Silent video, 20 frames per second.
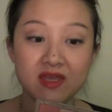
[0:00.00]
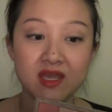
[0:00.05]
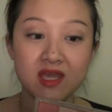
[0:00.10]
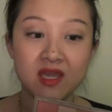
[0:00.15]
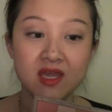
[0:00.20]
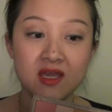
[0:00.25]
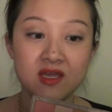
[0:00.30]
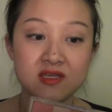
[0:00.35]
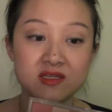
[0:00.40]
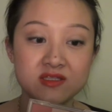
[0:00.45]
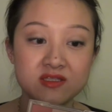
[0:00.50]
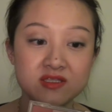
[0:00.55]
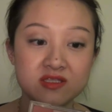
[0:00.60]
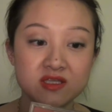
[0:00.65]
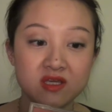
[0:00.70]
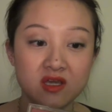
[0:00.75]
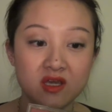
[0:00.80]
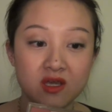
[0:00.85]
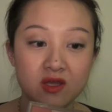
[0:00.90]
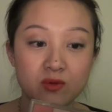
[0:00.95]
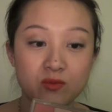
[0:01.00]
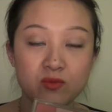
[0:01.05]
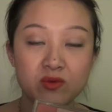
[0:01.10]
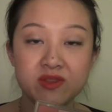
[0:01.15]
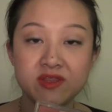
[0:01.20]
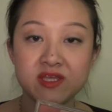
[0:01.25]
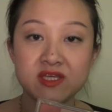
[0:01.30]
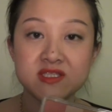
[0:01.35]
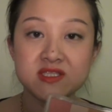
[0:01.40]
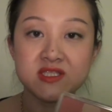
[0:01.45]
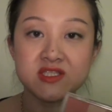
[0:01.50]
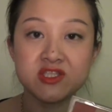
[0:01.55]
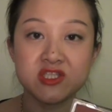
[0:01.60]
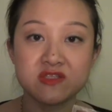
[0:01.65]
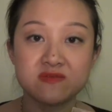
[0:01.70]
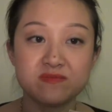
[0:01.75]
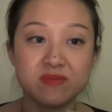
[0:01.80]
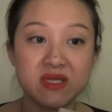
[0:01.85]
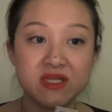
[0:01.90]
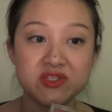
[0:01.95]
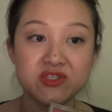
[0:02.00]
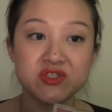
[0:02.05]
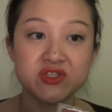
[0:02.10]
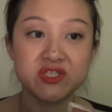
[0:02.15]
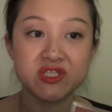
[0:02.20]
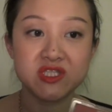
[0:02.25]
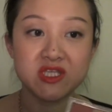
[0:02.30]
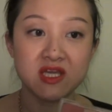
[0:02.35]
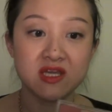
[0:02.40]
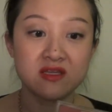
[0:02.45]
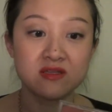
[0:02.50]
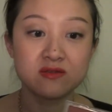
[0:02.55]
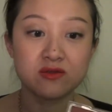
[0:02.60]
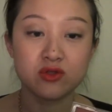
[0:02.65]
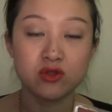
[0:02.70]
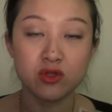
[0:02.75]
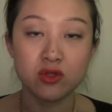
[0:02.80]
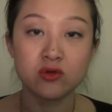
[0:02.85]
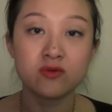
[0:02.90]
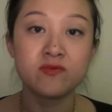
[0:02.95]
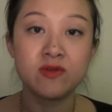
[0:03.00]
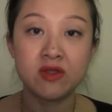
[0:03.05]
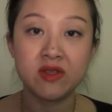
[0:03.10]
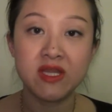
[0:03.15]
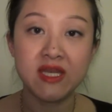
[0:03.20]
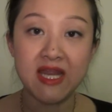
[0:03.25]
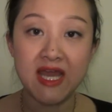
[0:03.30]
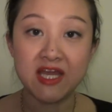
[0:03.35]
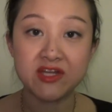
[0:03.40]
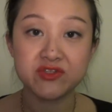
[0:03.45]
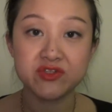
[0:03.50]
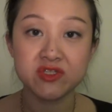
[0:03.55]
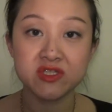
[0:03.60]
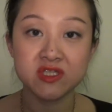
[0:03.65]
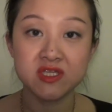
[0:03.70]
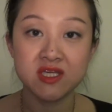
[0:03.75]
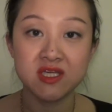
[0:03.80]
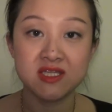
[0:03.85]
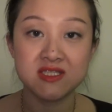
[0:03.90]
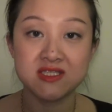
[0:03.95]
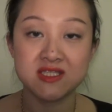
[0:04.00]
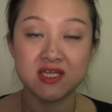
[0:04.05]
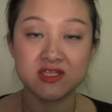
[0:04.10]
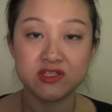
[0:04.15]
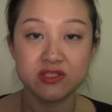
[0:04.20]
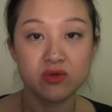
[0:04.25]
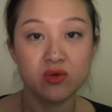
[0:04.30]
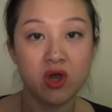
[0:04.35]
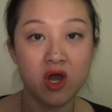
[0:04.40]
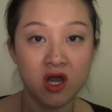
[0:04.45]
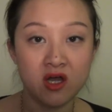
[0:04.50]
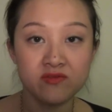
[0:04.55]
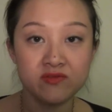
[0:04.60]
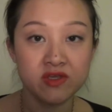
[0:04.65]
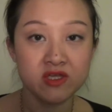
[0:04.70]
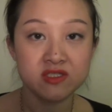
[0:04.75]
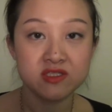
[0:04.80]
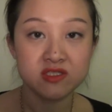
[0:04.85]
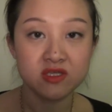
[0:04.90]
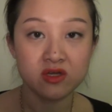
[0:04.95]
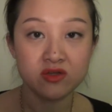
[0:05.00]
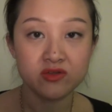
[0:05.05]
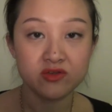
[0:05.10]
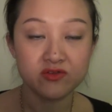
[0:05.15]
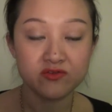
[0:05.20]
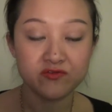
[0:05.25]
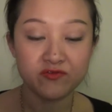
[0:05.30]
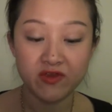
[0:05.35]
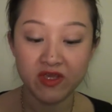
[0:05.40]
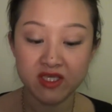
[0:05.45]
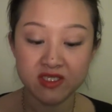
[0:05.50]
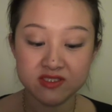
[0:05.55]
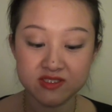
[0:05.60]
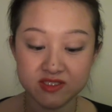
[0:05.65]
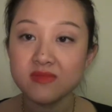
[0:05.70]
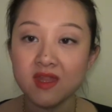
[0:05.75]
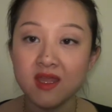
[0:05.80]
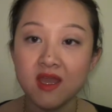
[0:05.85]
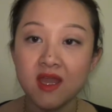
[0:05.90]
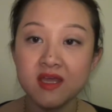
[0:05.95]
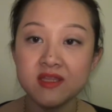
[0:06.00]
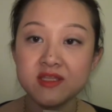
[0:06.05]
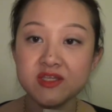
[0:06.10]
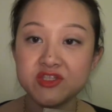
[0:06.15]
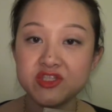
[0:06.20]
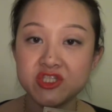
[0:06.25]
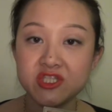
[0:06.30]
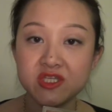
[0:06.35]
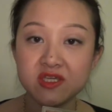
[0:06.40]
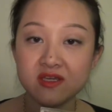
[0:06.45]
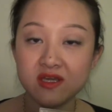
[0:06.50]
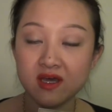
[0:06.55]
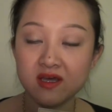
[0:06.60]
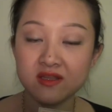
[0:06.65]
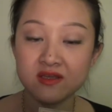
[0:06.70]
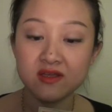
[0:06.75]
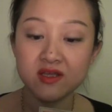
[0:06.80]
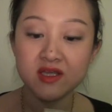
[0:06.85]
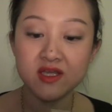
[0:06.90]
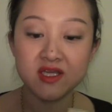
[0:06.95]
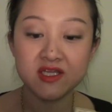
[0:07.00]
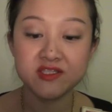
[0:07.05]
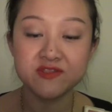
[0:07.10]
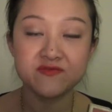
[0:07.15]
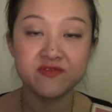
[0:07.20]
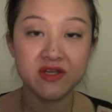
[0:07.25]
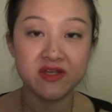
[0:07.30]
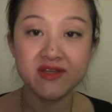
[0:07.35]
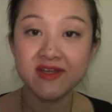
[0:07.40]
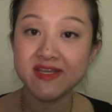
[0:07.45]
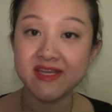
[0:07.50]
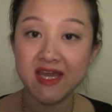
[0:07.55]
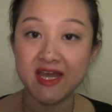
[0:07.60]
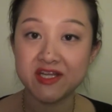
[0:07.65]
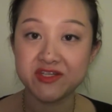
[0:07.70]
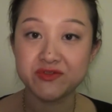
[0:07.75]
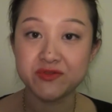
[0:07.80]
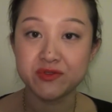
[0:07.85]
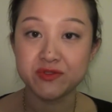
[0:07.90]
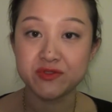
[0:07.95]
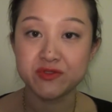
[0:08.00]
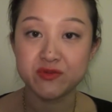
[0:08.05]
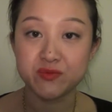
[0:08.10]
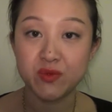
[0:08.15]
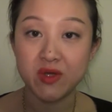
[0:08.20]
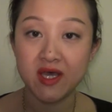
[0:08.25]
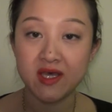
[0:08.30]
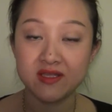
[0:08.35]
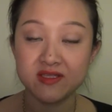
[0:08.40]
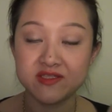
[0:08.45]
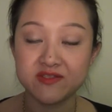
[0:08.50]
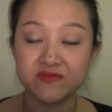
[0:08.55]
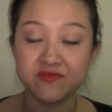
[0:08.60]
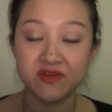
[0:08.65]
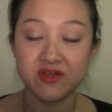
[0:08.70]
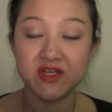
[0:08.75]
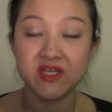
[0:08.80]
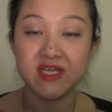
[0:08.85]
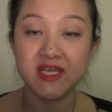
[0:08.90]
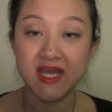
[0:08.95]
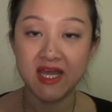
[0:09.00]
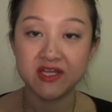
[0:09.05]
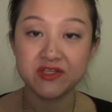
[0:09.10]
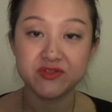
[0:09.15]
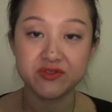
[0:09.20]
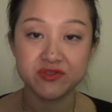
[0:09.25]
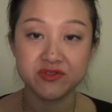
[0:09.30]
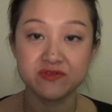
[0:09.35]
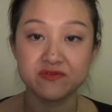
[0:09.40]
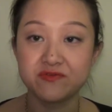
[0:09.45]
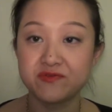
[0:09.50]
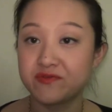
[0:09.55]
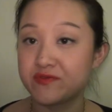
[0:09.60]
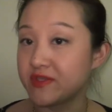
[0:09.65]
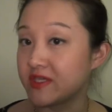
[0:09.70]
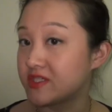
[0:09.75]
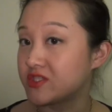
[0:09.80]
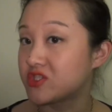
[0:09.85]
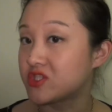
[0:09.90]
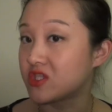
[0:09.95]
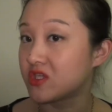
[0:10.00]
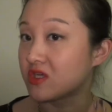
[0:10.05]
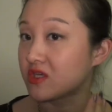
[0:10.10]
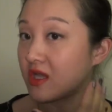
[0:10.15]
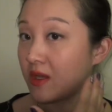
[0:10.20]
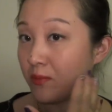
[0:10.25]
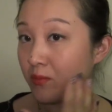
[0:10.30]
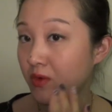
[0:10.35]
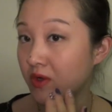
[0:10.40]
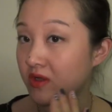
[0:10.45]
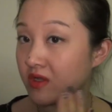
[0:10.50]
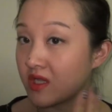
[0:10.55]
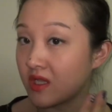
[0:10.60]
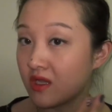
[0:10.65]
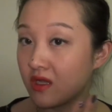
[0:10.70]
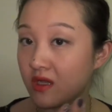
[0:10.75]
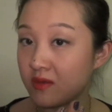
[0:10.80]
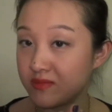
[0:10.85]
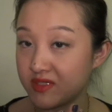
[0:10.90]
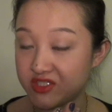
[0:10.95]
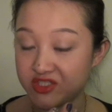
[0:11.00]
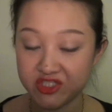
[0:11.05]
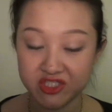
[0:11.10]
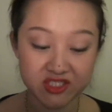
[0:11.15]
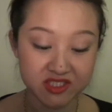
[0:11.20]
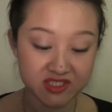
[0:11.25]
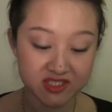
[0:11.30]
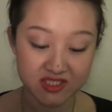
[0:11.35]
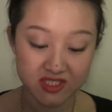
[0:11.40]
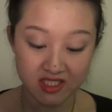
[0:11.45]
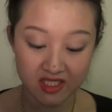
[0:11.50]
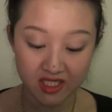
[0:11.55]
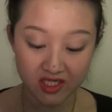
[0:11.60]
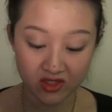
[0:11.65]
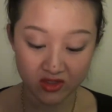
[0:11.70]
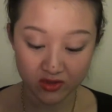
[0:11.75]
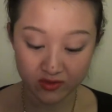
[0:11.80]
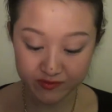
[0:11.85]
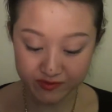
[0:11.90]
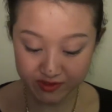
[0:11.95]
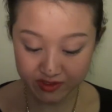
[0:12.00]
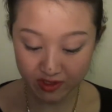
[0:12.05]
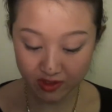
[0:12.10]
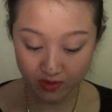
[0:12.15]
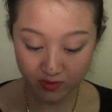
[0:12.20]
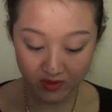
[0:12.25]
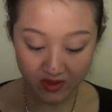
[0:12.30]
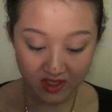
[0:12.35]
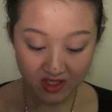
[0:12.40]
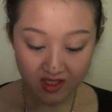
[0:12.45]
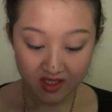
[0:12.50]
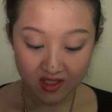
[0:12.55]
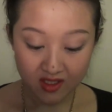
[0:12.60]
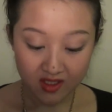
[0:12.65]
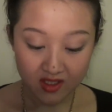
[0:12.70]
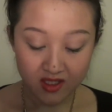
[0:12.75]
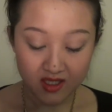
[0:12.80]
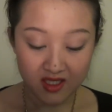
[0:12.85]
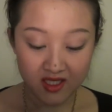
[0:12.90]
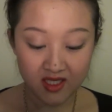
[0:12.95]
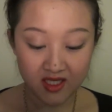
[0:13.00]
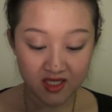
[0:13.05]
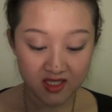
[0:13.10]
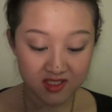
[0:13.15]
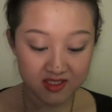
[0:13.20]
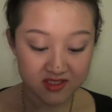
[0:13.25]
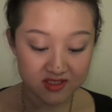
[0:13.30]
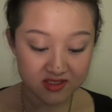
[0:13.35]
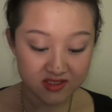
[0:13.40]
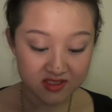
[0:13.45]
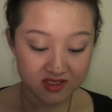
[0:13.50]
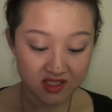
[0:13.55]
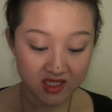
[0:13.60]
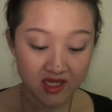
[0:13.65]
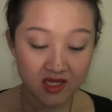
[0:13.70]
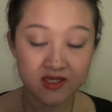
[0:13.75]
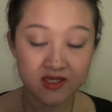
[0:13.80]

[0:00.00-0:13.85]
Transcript: And with this, it just makes your skin glow very naturally. It's not so obvious on your face. And the cheek color is very natural as well. It's a very natural, flushed look. I'm wearing it on my cheeks today also. And